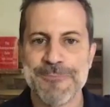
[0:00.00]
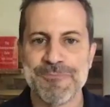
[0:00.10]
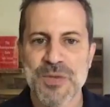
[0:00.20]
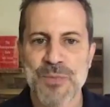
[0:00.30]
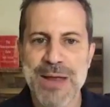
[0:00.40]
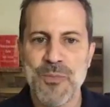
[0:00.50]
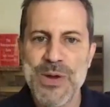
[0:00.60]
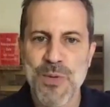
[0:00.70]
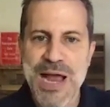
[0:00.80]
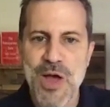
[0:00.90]
right?
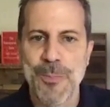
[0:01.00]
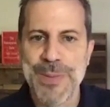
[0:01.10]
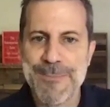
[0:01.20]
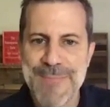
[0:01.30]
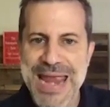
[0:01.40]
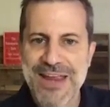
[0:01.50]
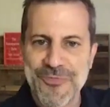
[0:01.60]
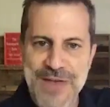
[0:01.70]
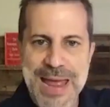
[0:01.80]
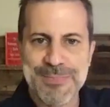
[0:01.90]
We were helping make
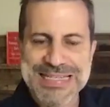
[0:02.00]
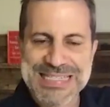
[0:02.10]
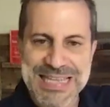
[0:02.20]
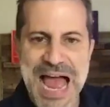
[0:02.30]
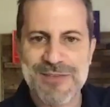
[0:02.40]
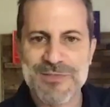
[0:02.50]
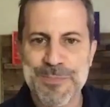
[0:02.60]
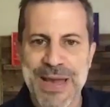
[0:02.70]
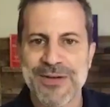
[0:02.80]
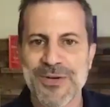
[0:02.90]
families' lives
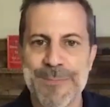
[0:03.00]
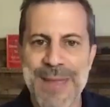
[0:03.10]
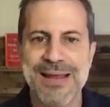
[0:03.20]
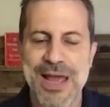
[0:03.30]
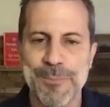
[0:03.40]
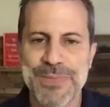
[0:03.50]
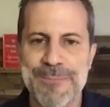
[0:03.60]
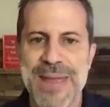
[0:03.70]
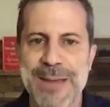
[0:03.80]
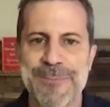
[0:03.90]
better and make, help
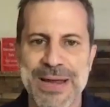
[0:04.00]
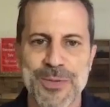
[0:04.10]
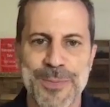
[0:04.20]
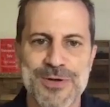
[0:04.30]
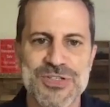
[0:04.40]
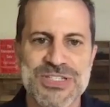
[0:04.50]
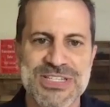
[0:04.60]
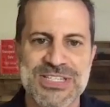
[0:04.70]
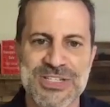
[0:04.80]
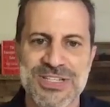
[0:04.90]
them make better purchase
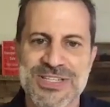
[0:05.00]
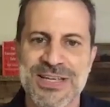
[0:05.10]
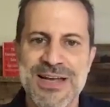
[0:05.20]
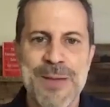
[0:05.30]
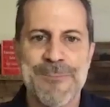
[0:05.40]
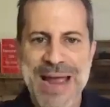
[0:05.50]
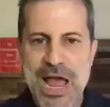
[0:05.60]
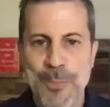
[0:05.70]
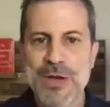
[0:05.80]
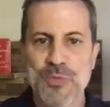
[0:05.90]
decisions by
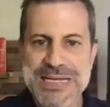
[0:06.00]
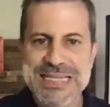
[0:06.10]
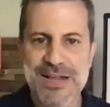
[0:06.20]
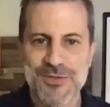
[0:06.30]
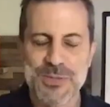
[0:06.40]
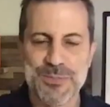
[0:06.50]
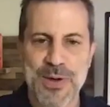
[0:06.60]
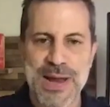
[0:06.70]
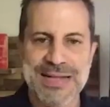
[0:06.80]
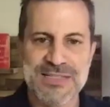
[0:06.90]
helping retailers and
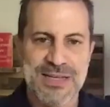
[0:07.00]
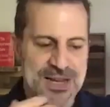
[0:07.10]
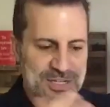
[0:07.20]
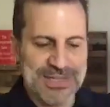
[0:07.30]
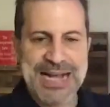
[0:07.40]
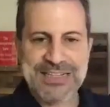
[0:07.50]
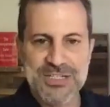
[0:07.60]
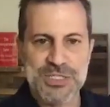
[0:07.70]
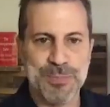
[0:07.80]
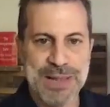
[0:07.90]
brands collect
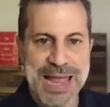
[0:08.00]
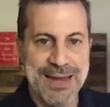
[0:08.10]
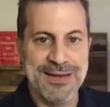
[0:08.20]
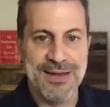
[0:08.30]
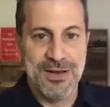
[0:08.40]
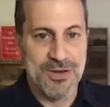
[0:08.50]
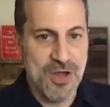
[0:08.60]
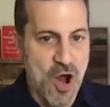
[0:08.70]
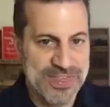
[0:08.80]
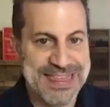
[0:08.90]
and display
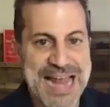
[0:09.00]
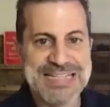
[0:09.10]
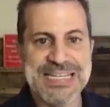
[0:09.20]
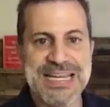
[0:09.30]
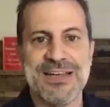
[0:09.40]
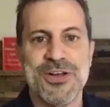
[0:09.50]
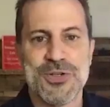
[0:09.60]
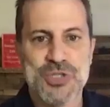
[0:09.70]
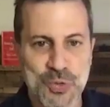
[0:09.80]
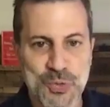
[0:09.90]
authentic,
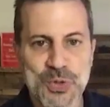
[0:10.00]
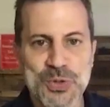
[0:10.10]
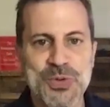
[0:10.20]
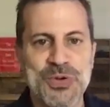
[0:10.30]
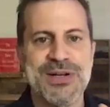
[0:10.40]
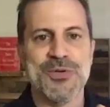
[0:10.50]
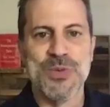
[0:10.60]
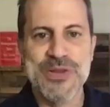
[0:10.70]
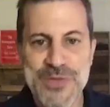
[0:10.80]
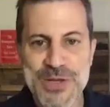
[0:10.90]
true
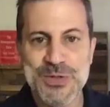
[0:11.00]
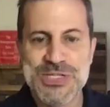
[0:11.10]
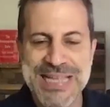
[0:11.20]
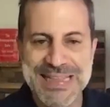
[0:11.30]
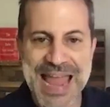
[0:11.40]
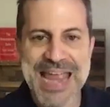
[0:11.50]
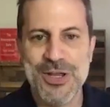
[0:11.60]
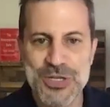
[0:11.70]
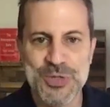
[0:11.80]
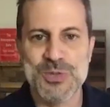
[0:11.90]
reviews that they
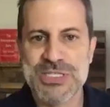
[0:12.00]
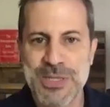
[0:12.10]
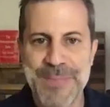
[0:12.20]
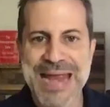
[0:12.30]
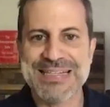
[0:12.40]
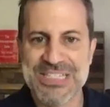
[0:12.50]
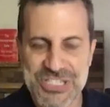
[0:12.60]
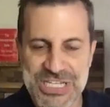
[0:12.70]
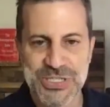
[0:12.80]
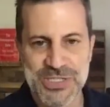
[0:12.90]
could use to make
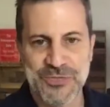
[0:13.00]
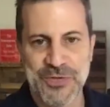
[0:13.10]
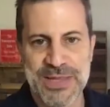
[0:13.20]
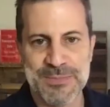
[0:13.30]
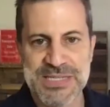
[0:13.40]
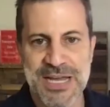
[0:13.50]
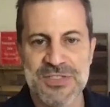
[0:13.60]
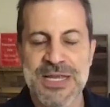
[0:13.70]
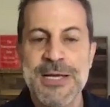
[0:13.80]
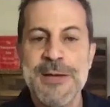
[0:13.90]
decisions for
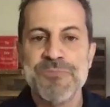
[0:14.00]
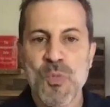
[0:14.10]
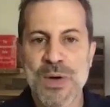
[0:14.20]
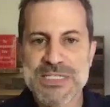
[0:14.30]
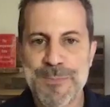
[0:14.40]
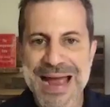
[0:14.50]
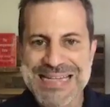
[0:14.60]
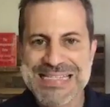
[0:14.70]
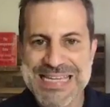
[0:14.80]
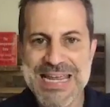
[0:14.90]
themselves. Once my
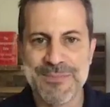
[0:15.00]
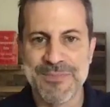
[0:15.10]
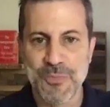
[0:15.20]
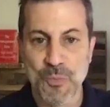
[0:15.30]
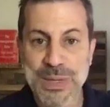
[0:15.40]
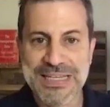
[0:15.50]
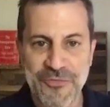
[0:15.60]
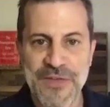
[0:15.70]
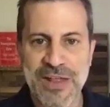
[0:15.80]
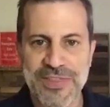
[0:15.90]
team really
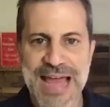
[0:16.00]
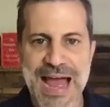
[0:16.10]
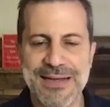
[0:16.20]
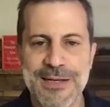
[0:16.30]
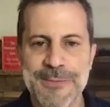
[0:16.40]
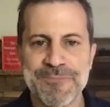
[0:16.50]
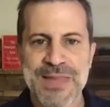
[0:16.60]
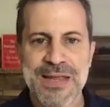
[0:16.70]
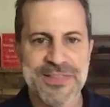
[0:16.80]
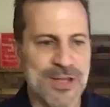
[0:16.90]
felt that,
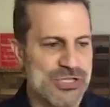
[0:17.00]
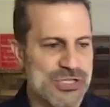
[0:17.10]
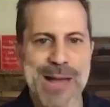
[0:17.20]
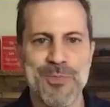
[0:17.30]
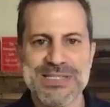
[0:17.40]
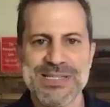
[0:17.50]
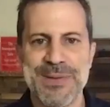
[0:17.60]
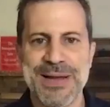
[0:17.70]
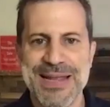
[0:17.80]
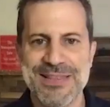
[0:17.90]
their job wasn't
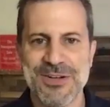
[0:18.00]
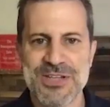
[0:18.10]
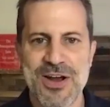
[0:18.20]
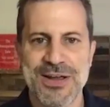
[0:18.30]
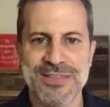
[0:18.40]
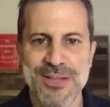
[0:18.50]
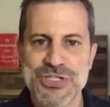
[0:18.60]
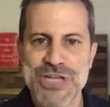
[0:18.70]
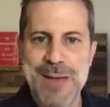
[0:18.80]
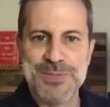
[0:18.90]
about hitting their target. Their
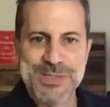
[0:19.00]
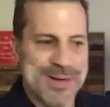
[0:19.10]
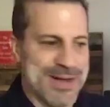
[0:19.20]
job was about